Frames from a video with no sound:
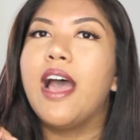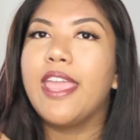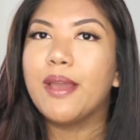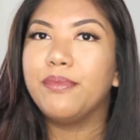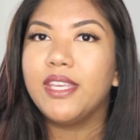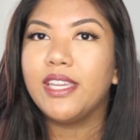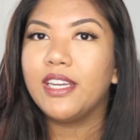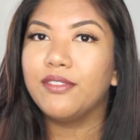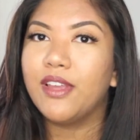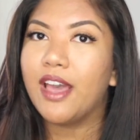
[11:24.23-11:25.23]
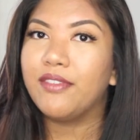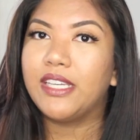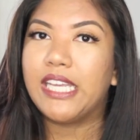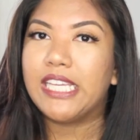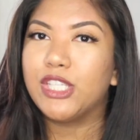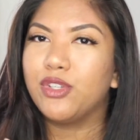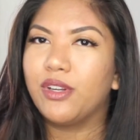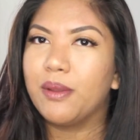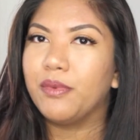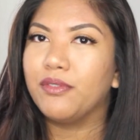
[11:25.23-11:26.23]
I am thinking of having a
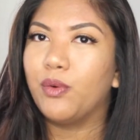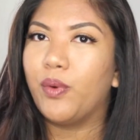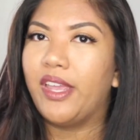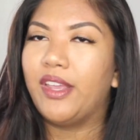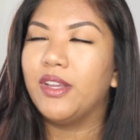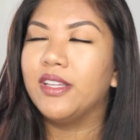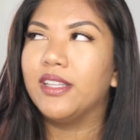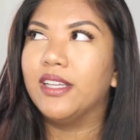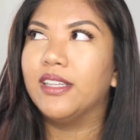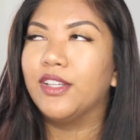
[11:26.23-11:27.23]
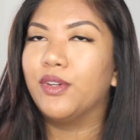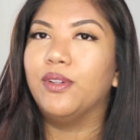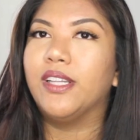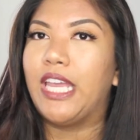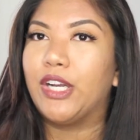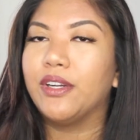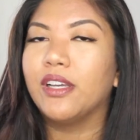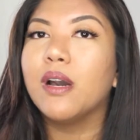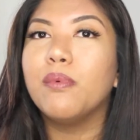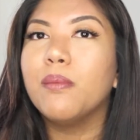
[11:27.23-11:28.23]
Instagram giveaway a little later in
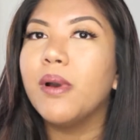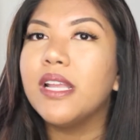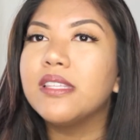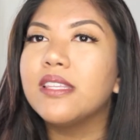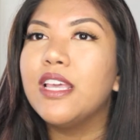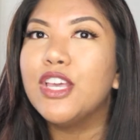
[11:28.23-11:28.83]
a couple months,